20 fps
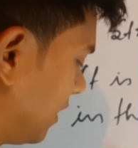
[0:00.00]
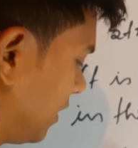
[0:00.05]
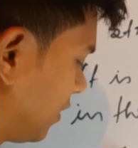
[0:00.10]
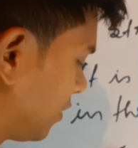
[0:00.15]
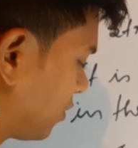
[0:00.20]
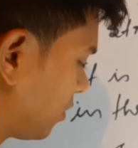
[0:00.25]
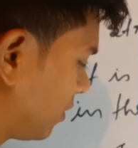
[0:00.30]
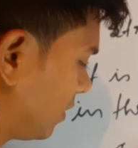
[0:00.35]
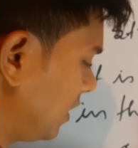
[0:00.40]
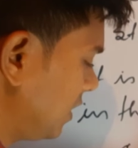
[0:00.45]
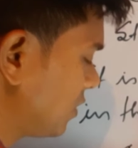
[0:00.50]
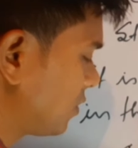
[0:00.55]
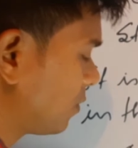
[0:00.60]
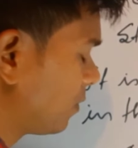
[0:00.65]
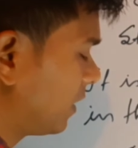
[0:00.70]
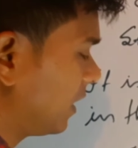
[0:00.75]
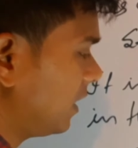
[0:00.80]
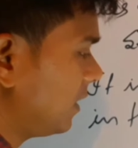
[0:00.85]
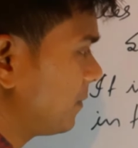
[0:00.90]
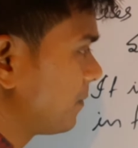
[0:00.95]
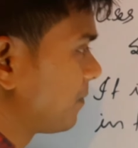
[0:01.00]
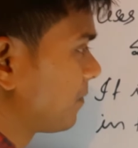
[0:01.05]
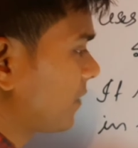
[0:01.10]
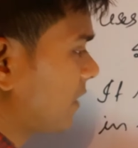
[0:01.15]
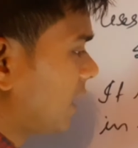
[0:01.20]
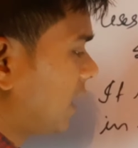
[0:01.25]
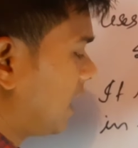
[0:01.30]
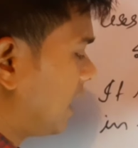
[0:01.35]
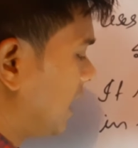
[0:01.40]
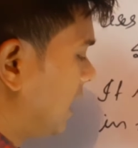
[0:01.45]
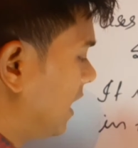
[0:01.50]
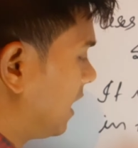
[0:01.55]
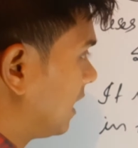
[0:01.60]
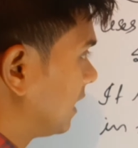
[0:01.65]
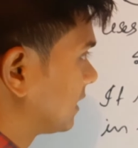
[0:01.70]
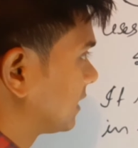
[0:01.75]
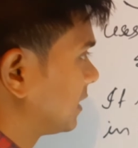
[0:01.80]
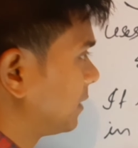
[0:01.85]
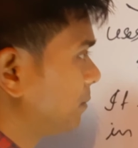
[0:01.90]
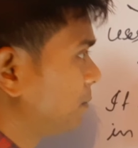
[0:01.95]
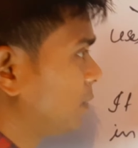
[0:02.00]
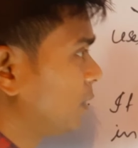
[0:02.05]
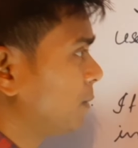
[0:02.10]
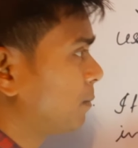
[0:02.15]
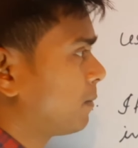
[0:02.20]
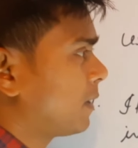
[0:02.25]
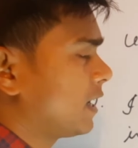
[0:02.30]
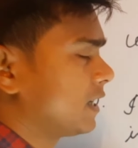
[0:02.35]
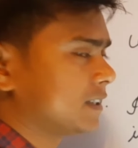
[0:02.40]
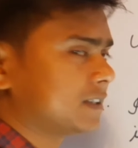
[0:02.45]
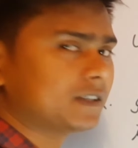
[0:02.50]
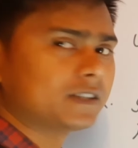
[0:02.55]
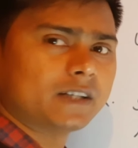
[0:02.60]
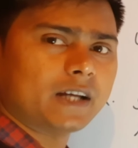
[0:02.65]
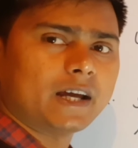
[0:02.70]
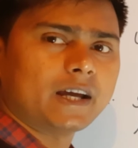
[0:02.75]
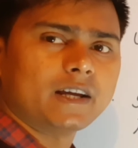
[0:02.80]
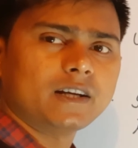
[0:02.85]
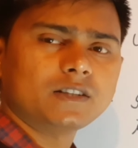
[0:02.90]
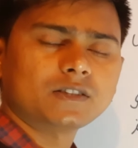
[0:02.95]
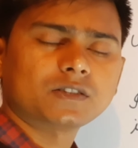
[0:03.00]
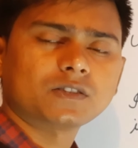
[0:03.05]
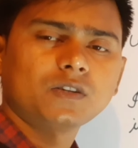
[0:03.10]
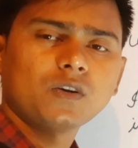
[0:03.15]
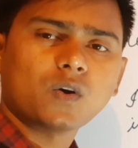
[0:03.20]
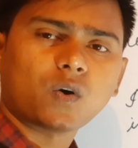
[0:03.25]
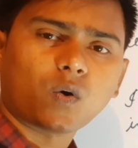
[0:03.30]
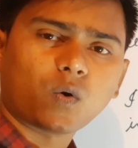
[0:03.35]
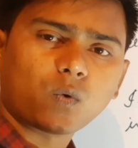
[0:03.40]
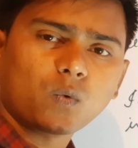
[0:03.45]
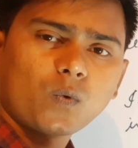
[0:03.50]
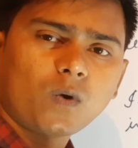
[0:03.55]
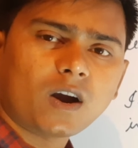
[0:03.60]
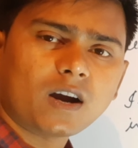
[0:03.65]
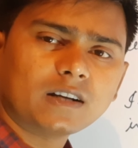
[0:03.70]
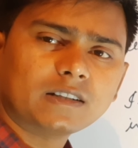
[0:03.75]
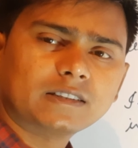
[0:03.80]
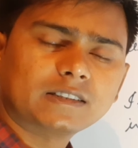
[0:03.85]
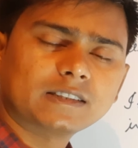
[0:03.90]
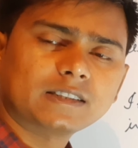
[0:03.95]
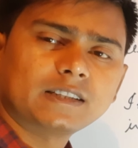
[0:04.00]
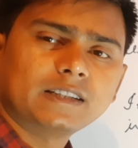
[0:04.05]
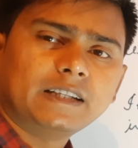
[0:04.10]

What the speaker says: So this way simple past tense works